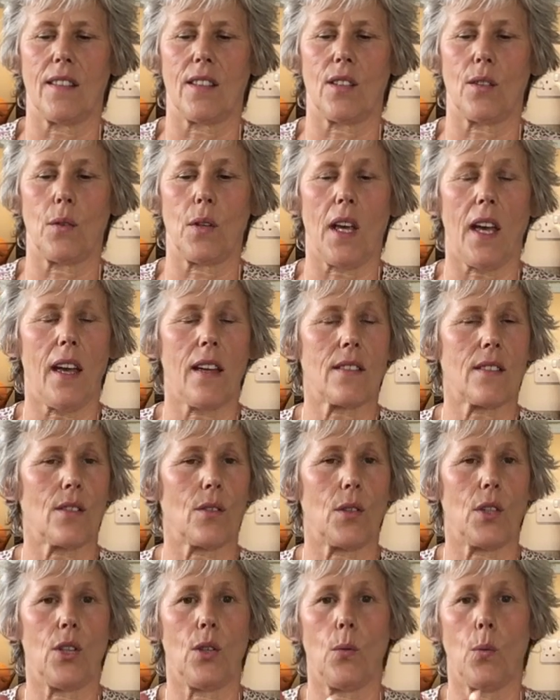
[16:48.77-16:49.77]
So yeah, so
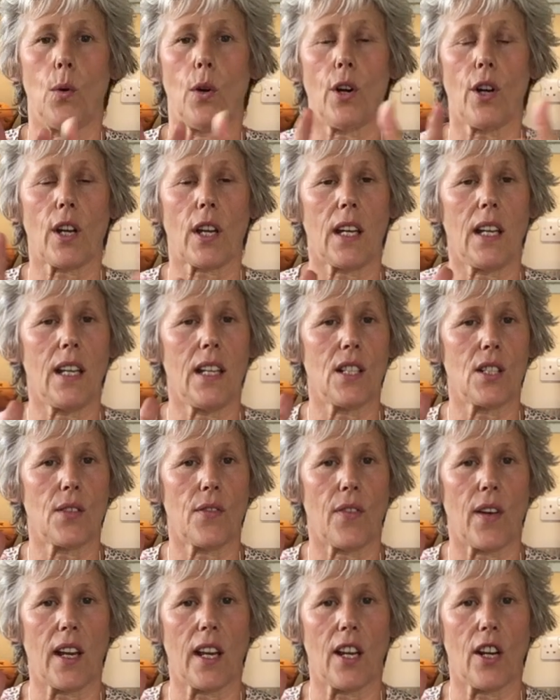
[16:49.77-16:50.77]
you work each
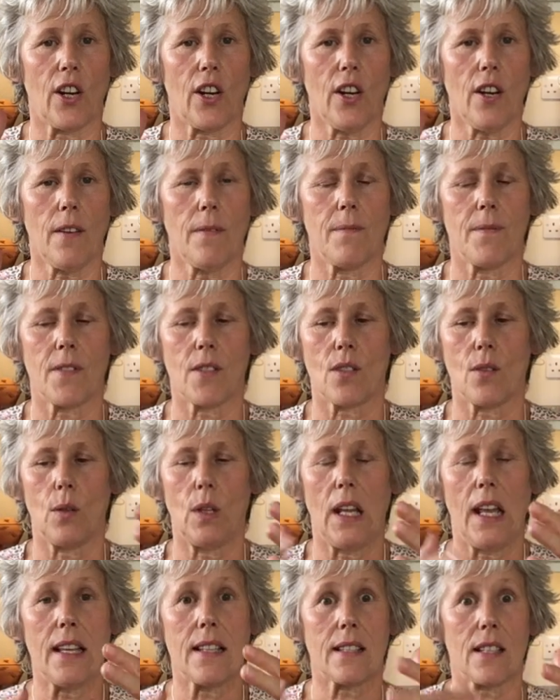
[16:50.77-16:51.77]
finger. So
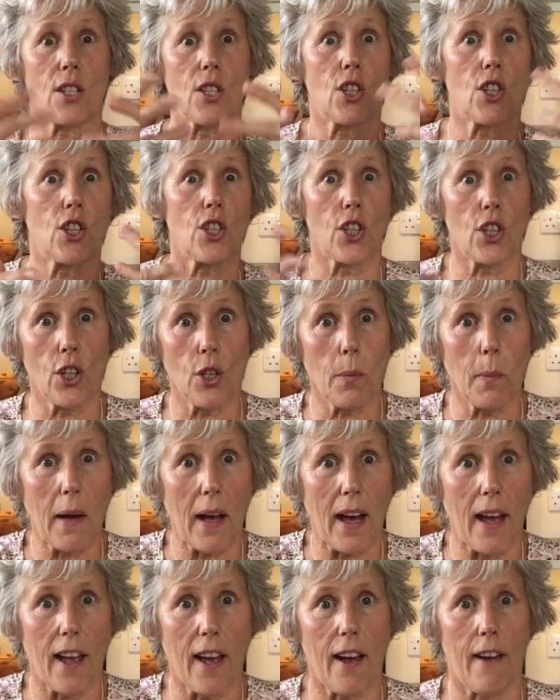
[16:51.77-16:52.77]
let's assume
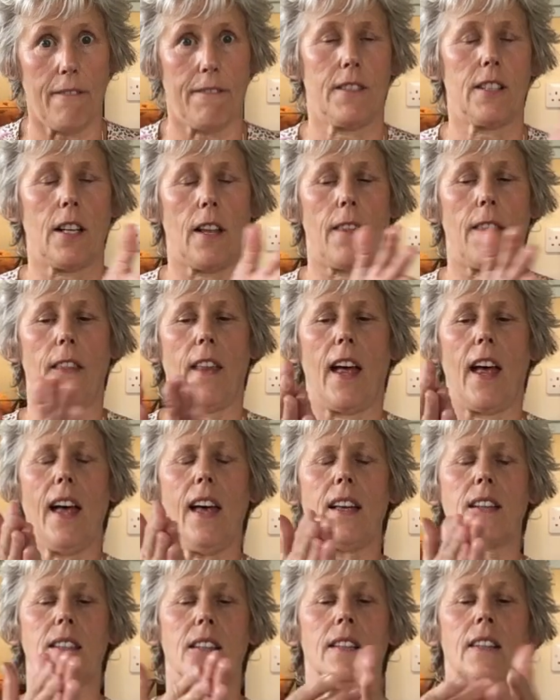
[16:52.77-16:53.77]
I have done
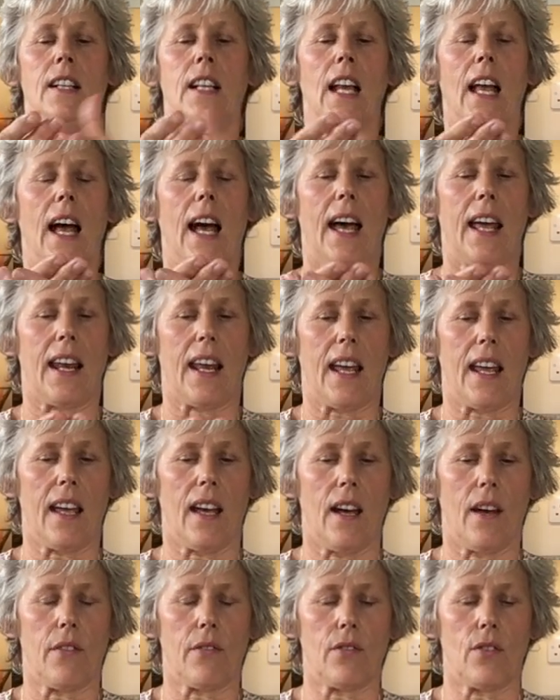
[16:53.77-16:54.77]
that. And I
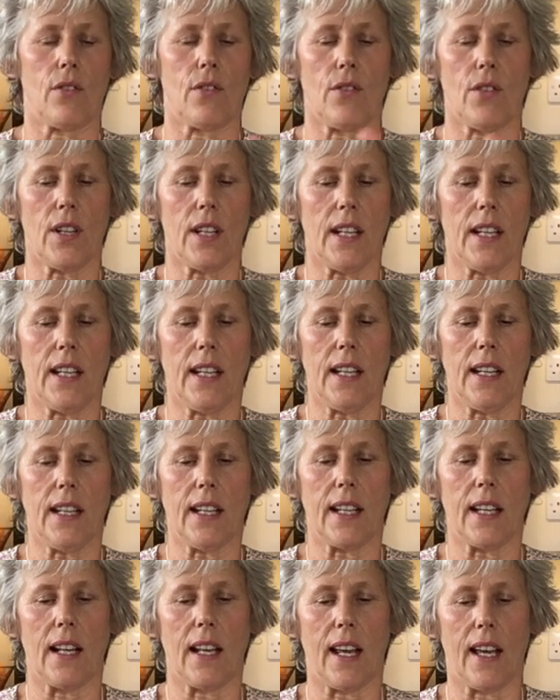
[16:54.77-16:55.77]
have
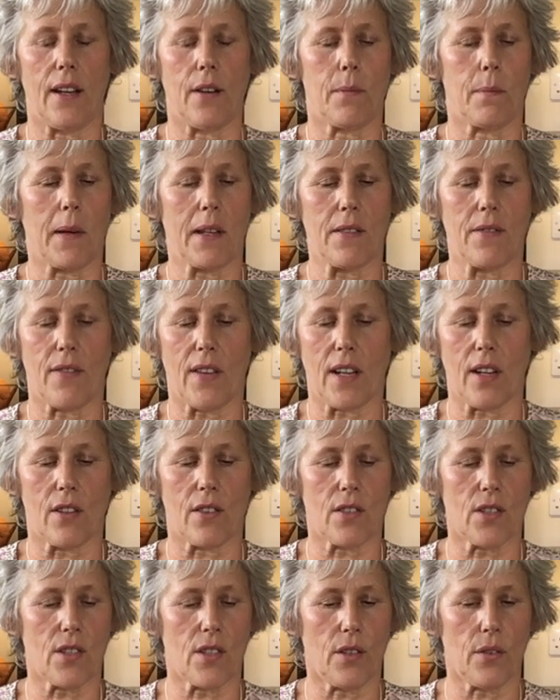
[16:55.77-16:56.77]
really allowed my
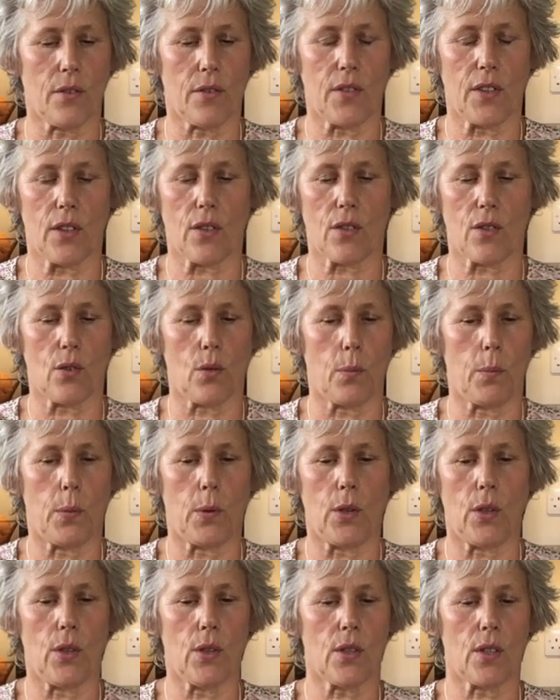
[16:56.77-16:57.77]
fingers still feel so
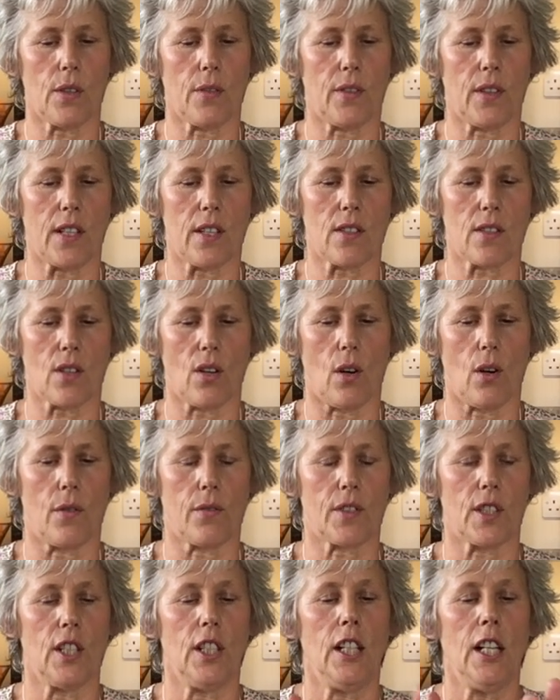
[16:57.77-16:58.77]
beautifully soft.